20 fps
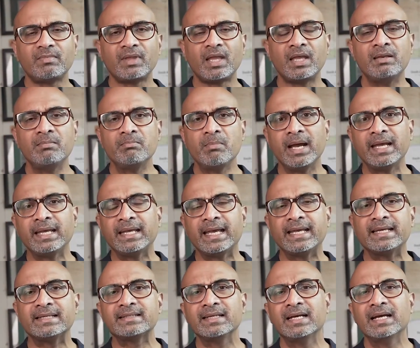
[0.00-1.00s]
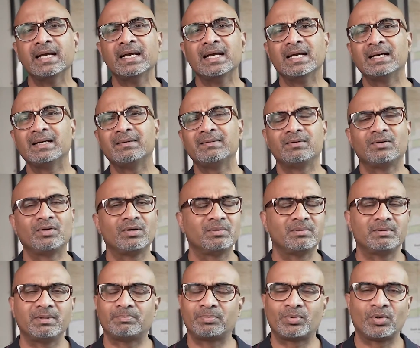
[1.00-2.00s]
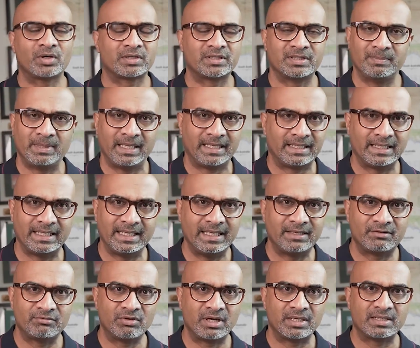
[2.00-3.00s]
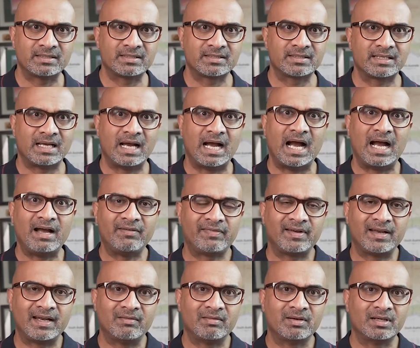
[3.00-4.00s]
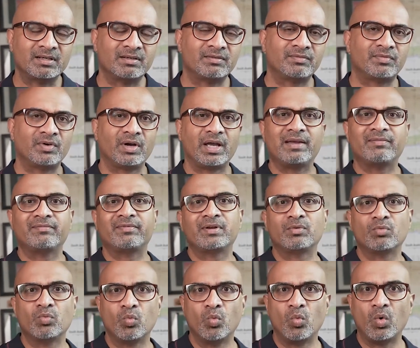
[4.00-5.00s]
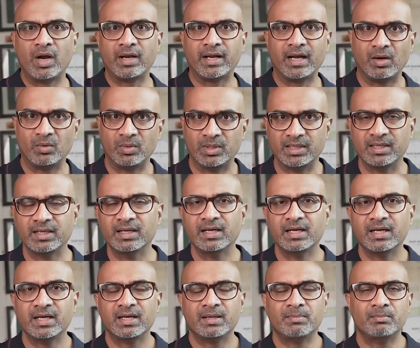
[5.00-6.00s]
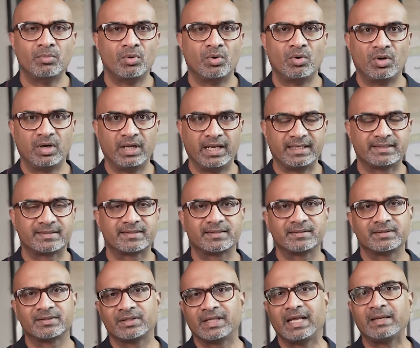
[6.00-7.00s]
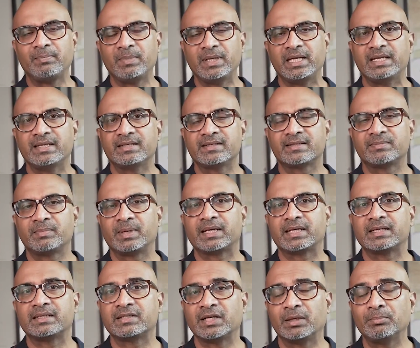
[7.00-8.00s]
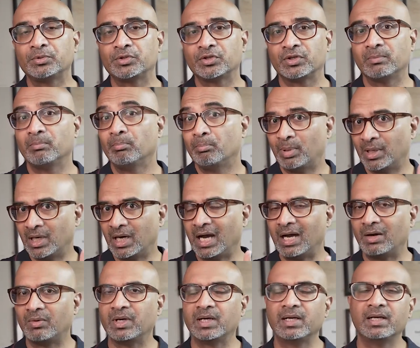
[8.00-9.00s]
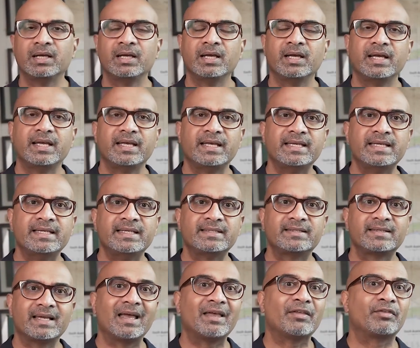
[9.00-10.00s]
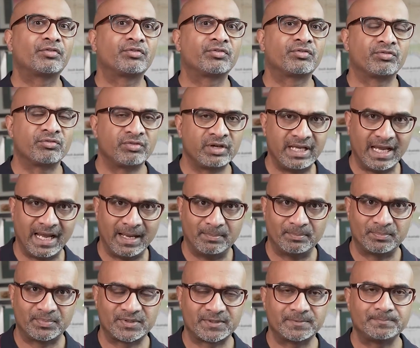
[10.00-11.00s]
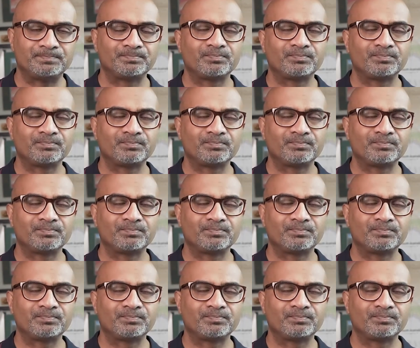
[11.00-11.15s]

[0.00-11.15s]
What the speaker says: In my case, approximately it runs half an hour for every 1 hour, more or less. So that means my consumption per hour is 3 amps.